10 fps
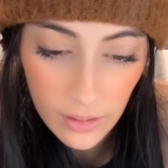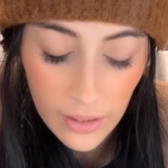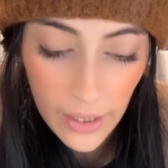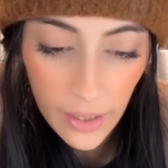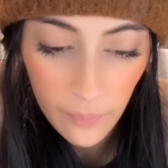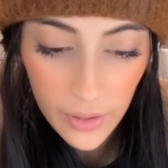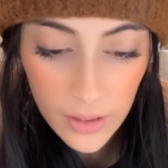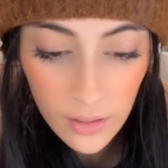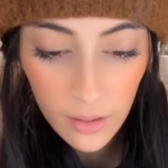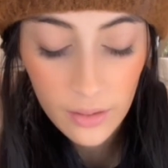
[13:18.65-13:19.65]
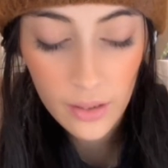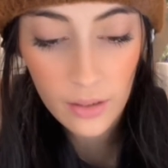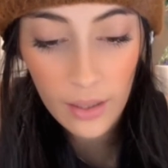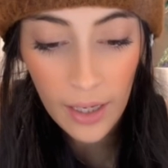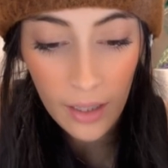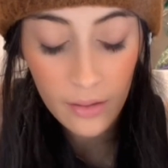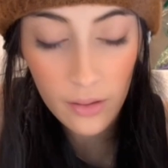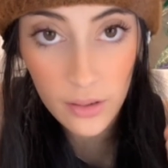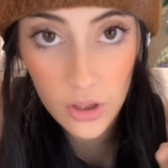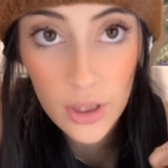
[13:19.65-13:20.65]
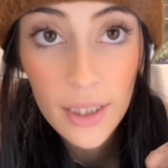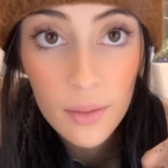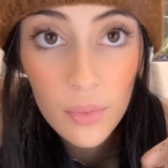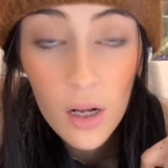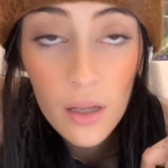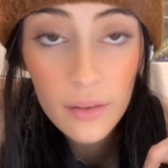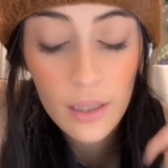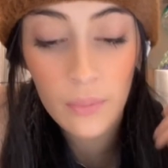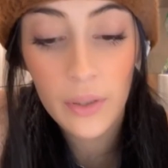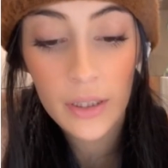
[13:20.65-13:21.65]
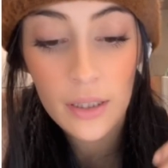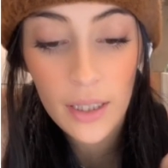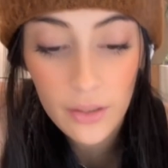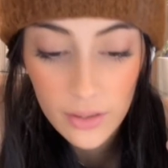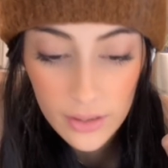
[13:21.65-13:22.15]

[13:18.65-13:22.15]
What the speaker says: that we did not add our chicken broth and we didn't add our